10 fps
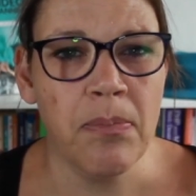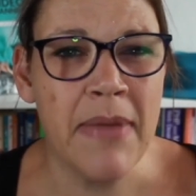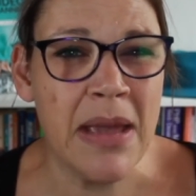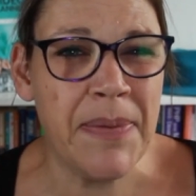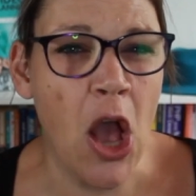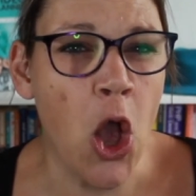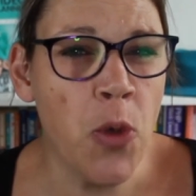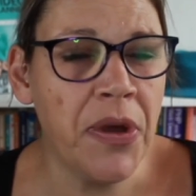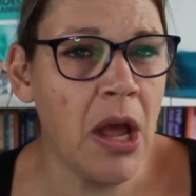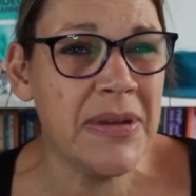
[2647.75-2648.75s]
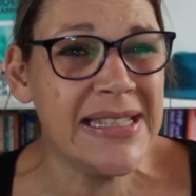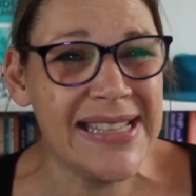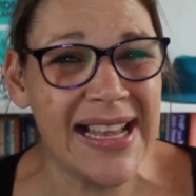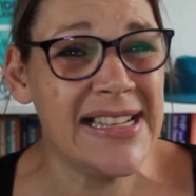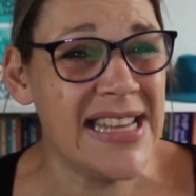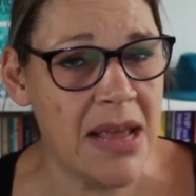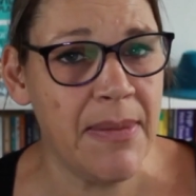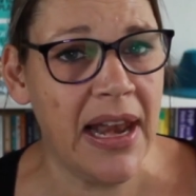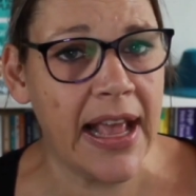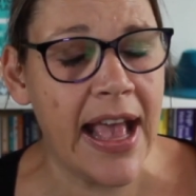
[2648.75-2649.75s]
maybe open up a second
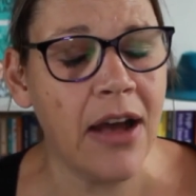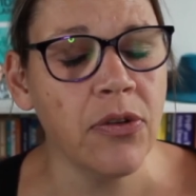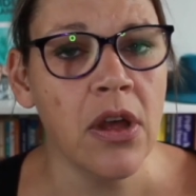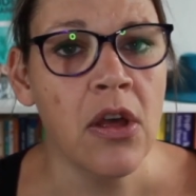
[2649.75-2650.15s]
email account.